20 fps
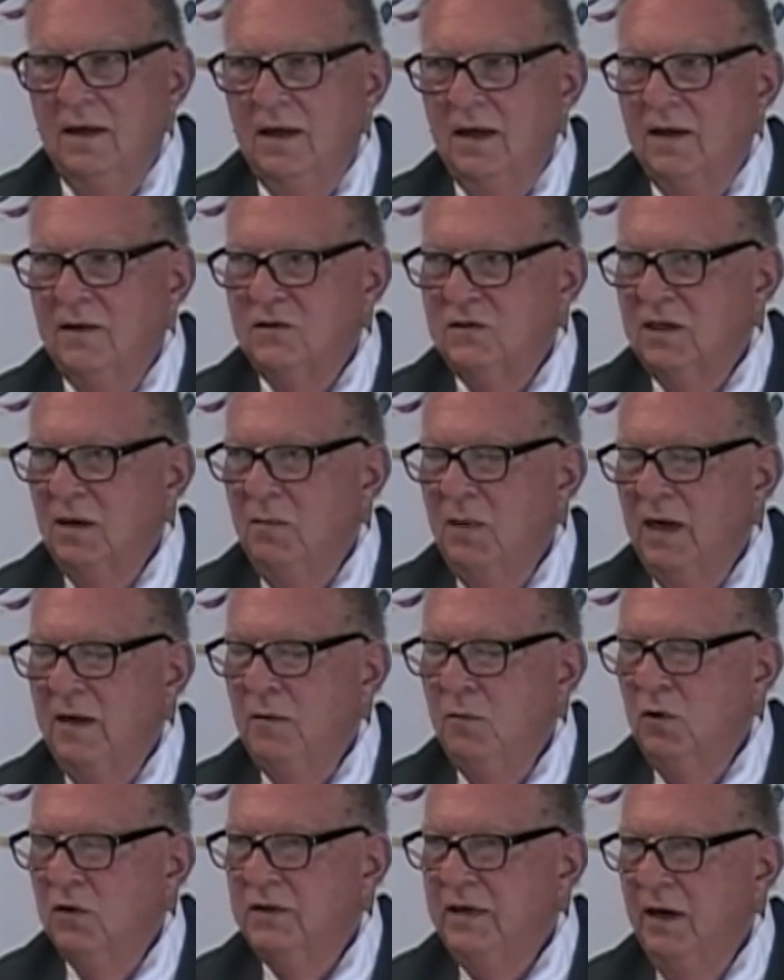And somebody
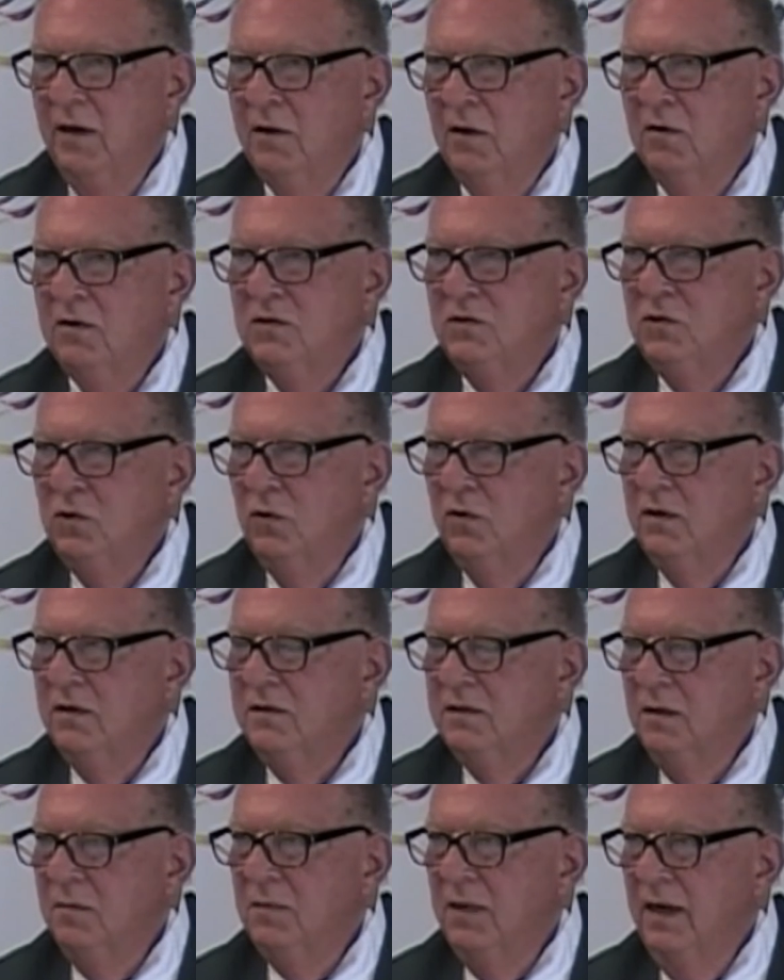will tell our story
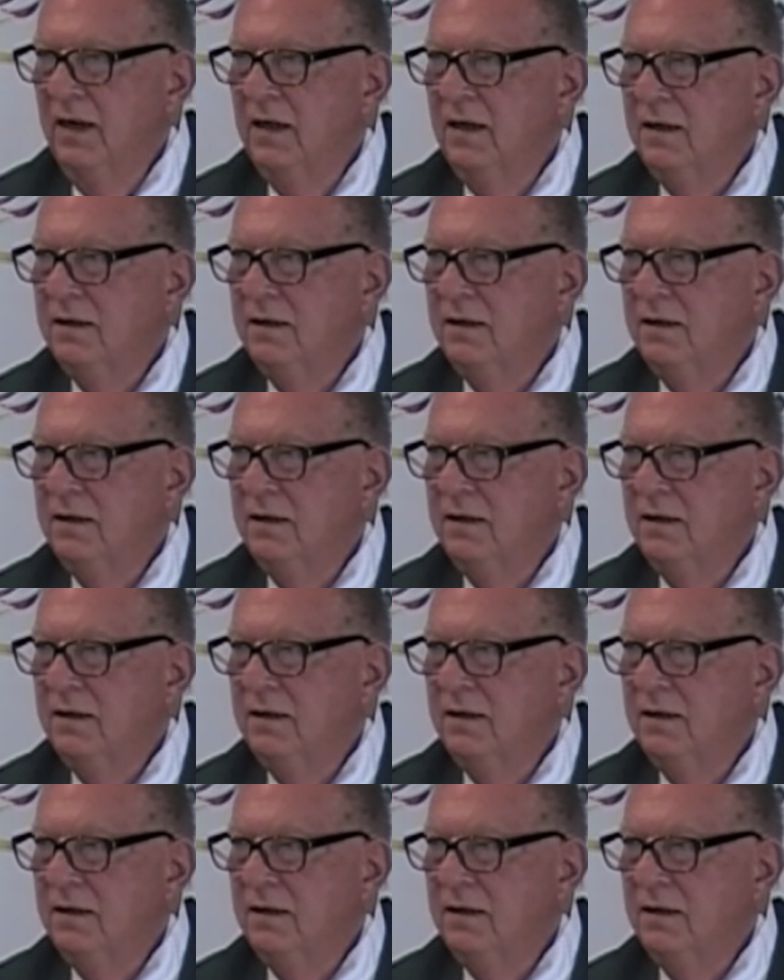someday,